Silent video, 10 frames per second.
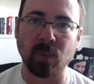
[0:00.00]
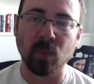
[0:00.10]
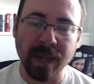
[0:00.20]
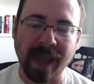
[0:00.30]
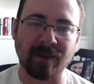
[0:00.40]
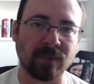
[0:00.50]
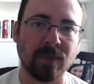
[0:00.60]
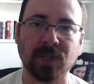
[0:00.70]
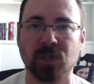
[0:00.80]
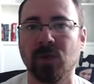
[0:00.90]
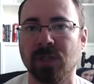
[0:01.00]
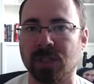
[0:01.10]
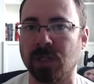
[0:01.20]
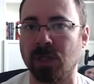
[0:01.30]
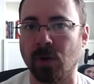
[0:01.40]
We have to make sure it's
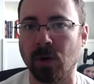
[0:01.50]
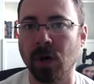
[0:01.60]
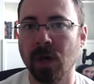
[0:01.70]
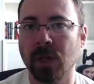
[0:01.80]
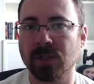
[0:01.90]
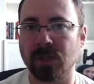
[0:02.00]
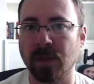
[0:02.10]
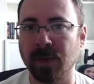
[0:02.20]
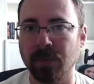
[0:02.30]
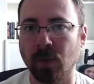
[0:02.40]
secure so that people